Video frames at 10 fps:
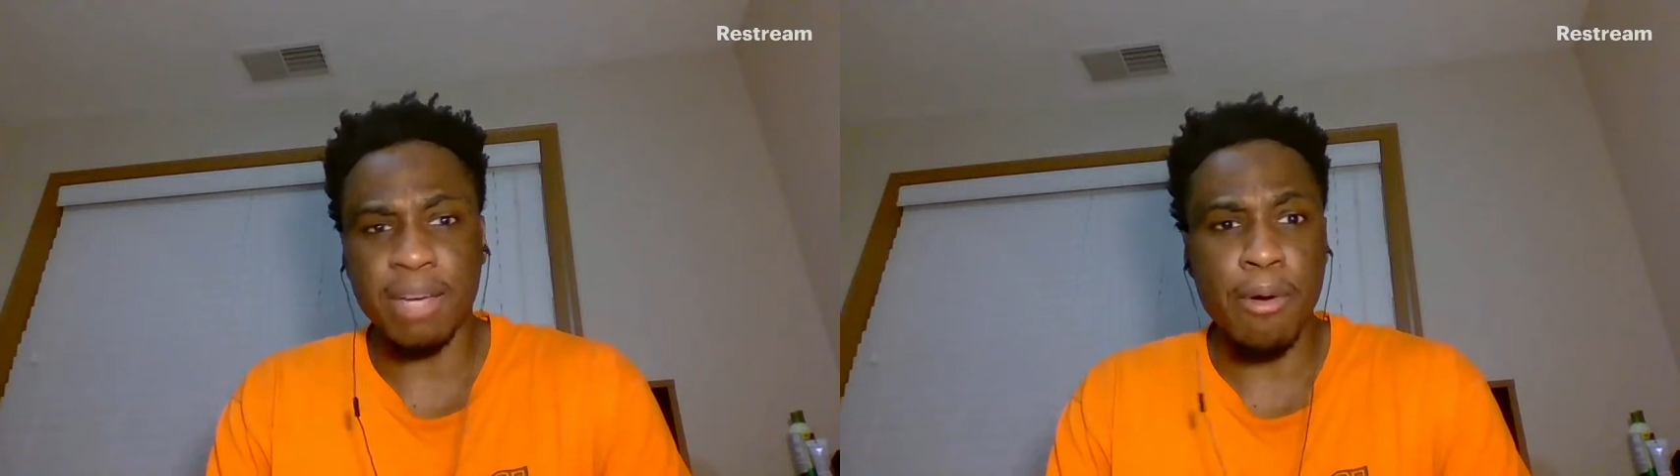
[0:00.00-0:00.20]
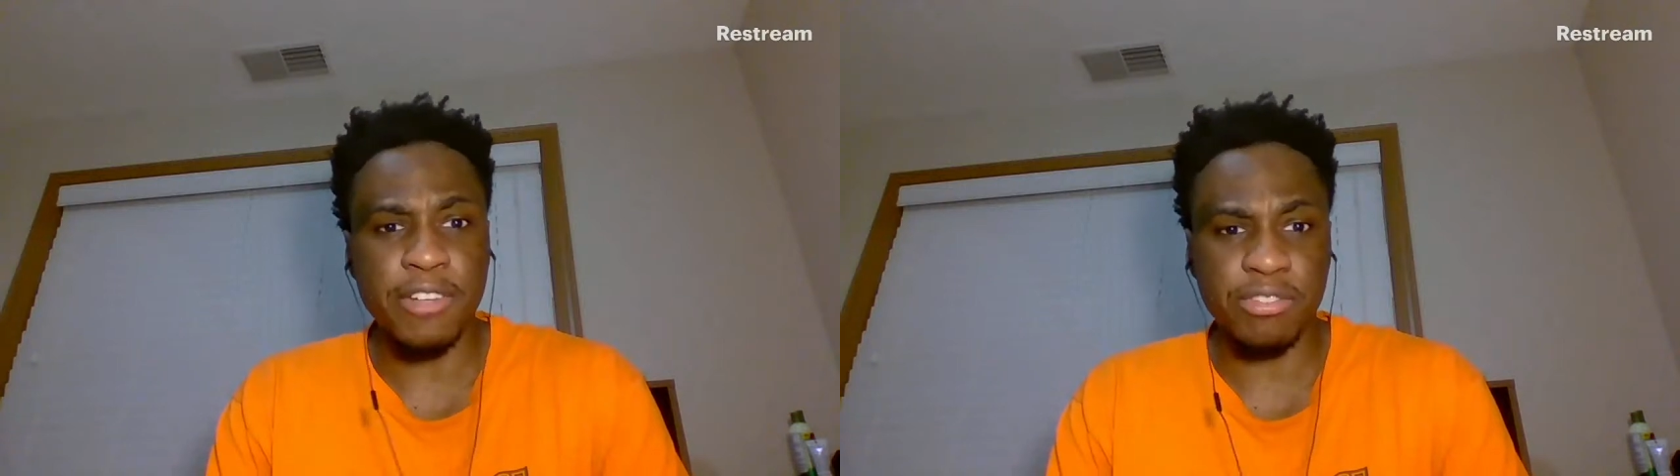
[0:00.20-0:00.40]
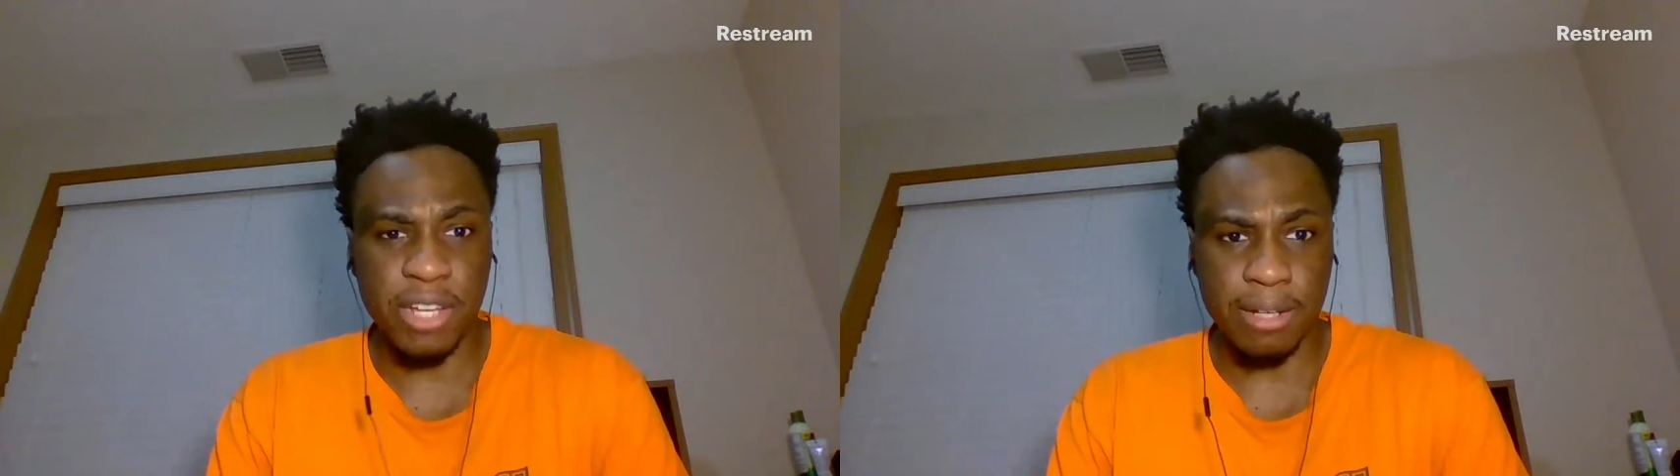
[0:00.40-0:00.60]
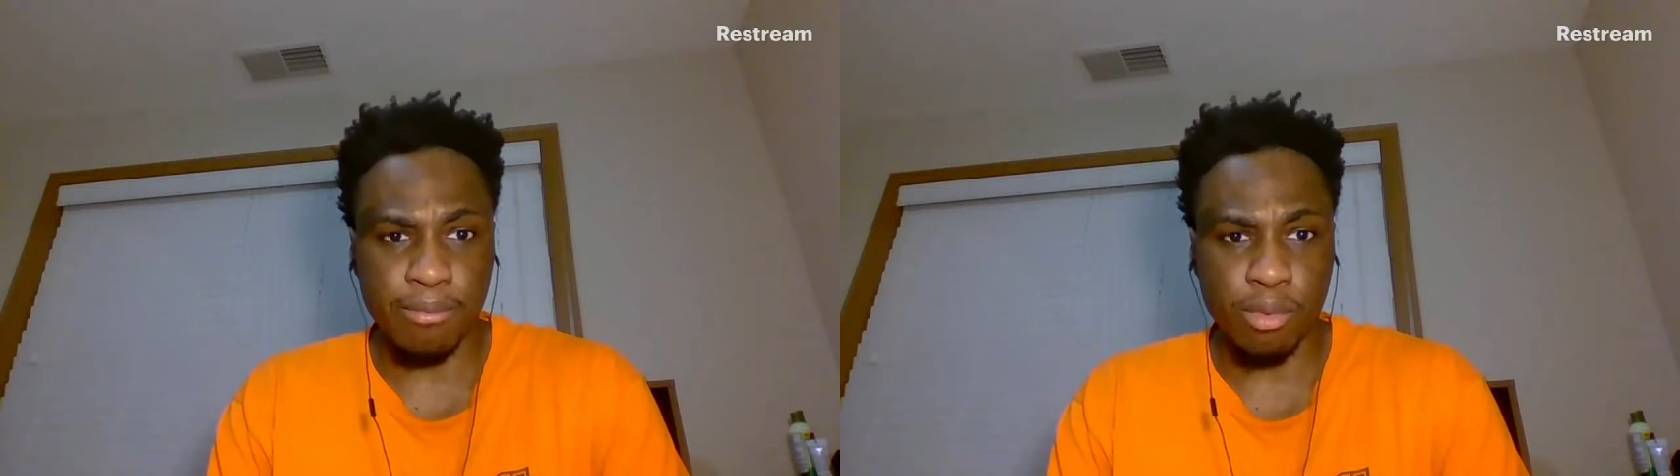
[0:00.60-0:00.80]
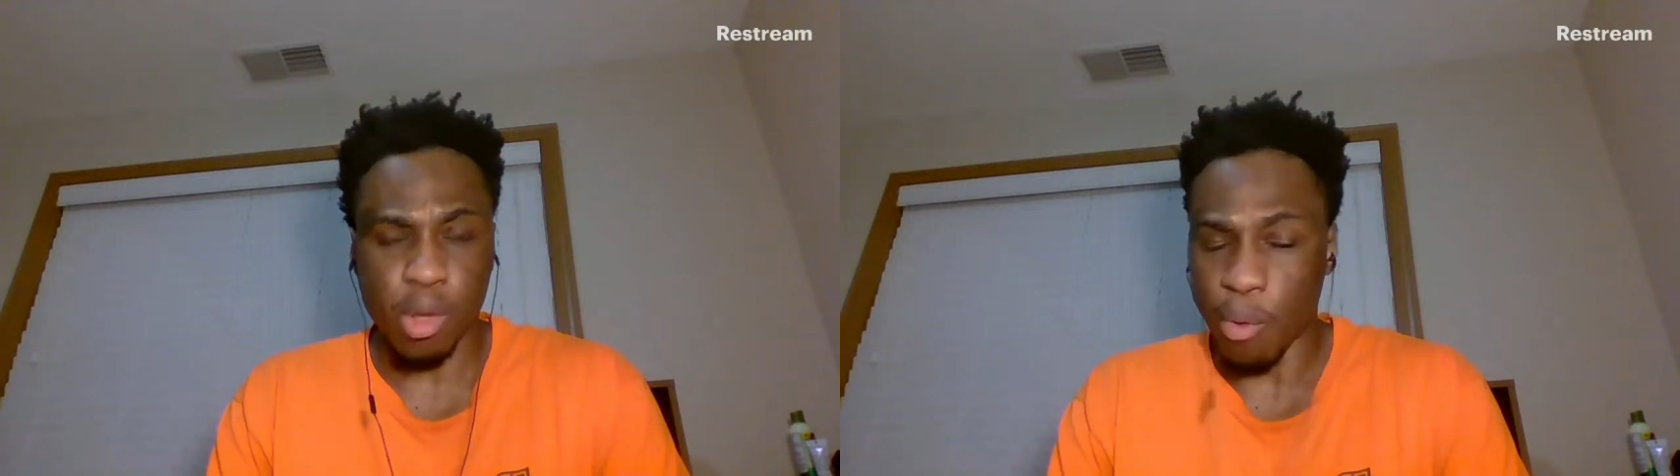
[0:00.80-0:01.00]
he can move his
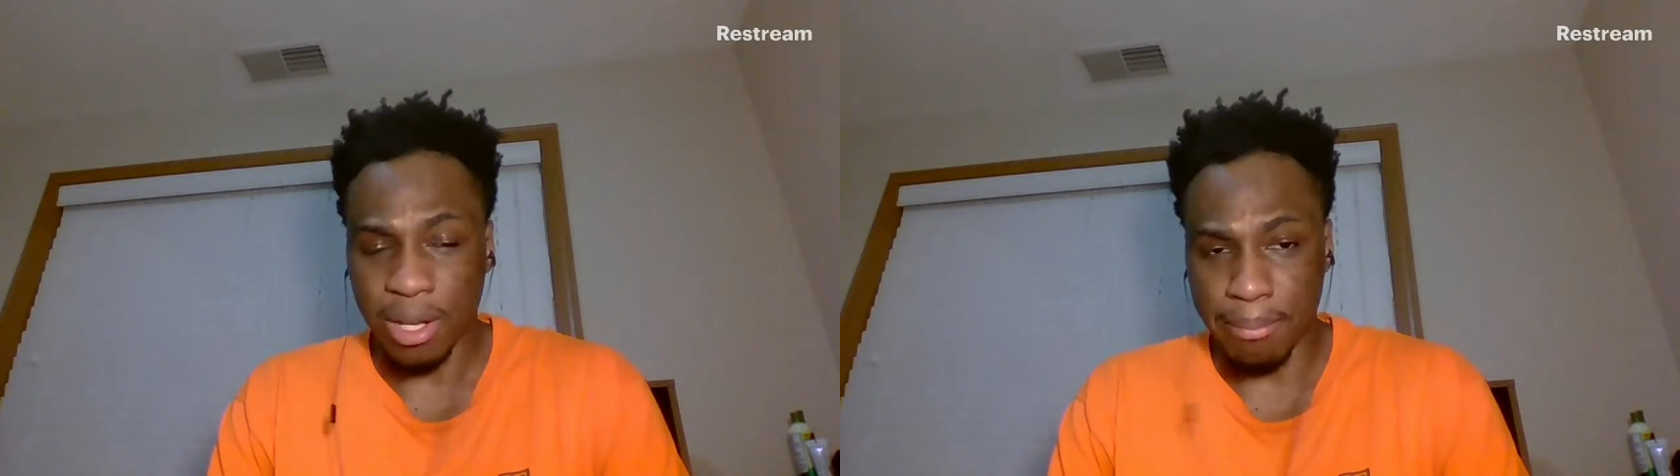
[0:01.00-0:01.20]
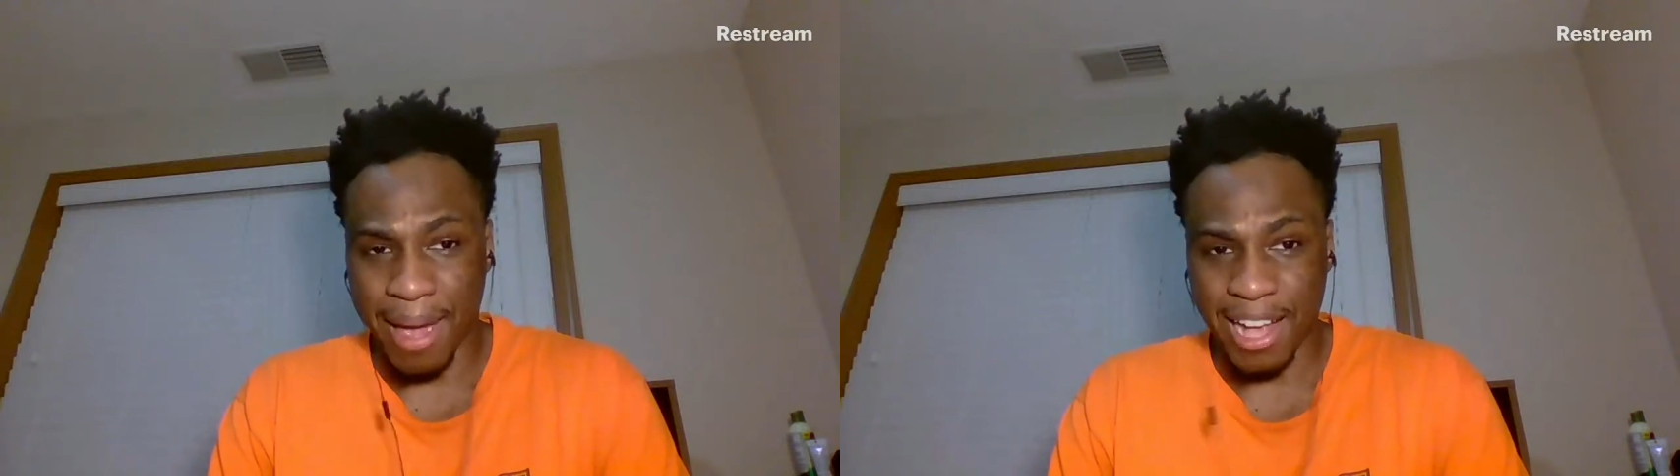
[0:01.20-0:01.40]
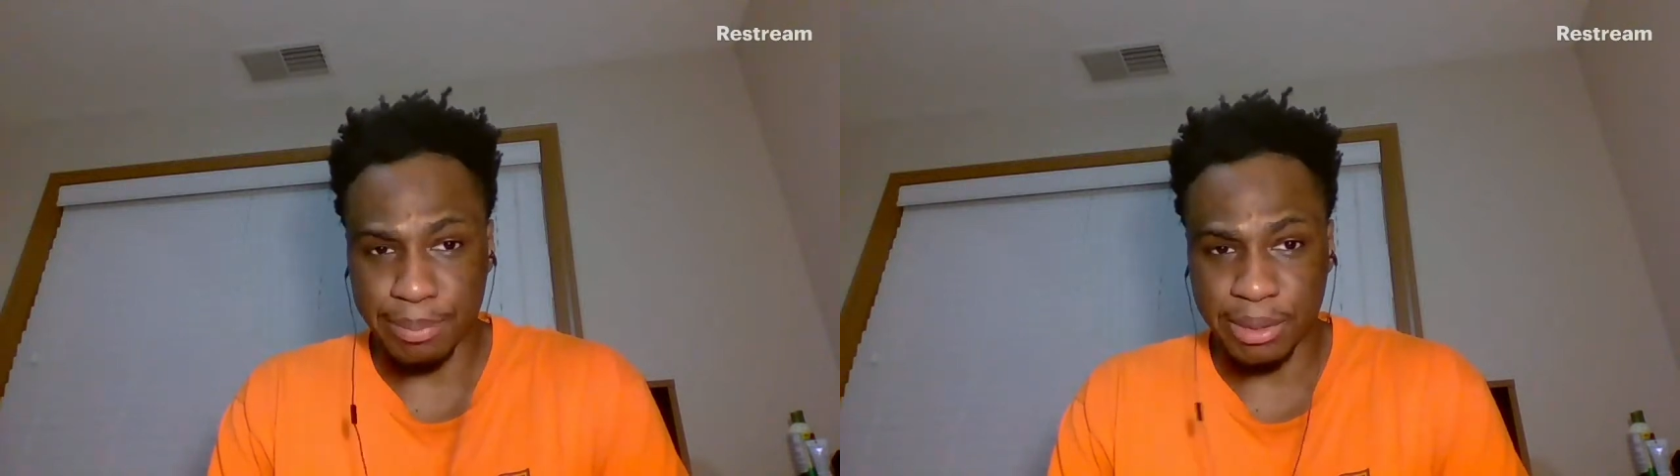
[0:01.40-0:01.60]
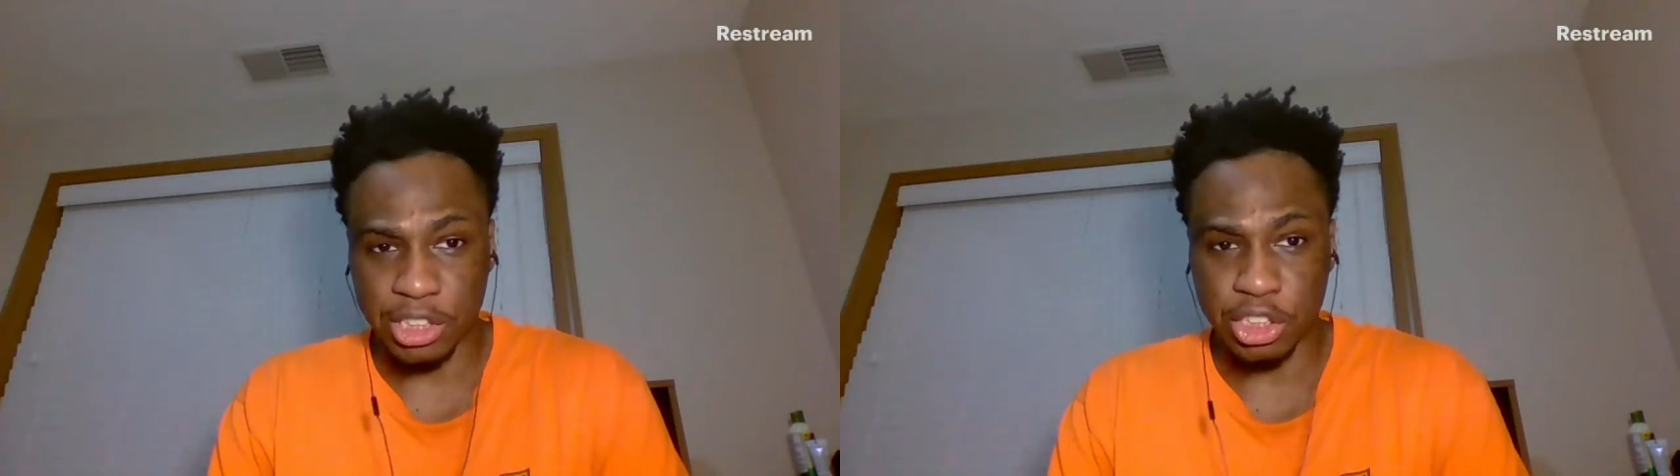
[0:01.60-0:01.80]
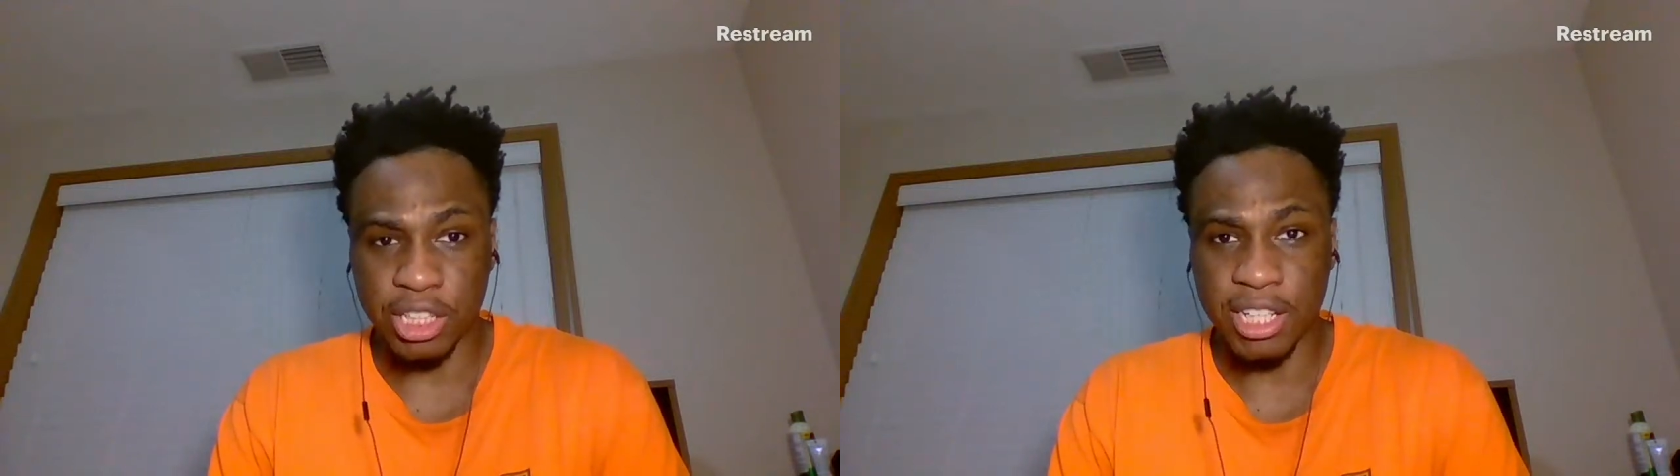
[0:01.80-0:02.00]
feet well in pass protection.